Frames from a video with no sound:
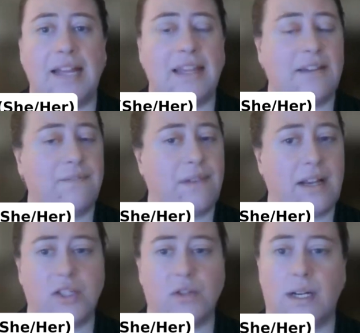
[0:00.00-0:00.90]
and they
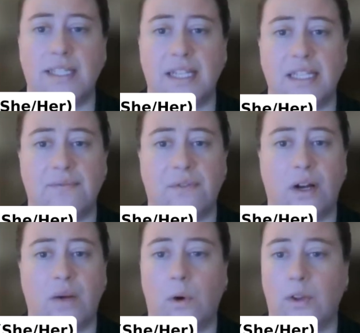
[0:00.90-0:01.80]
fail to
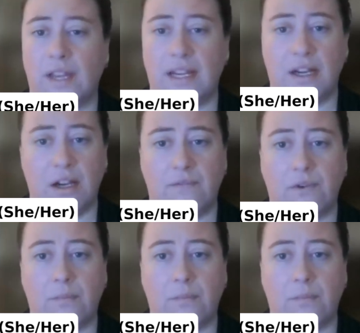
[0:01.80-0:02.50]
identify what they learned